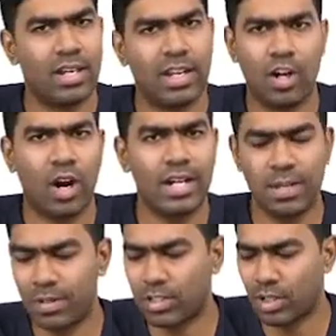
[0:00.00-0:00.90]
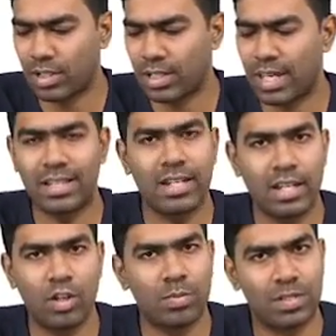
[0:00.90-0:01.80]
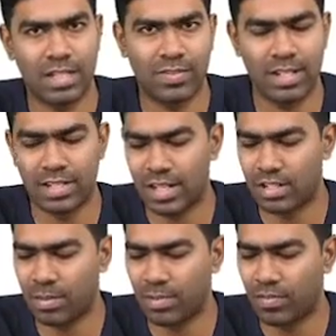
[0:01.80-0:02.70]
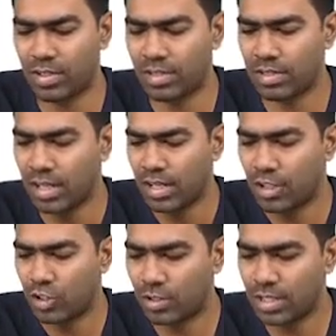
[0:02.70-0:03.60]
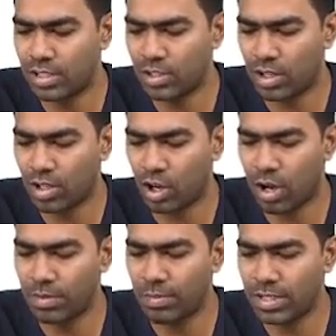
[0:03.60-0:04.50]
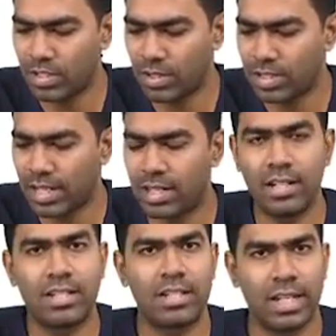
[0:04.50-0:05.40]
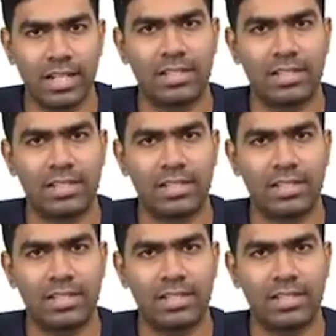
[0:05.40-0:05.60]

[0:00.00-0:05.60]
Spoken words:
It all depends on the ethnic groups as well as racial preferences. So since your normal menstrual cycle is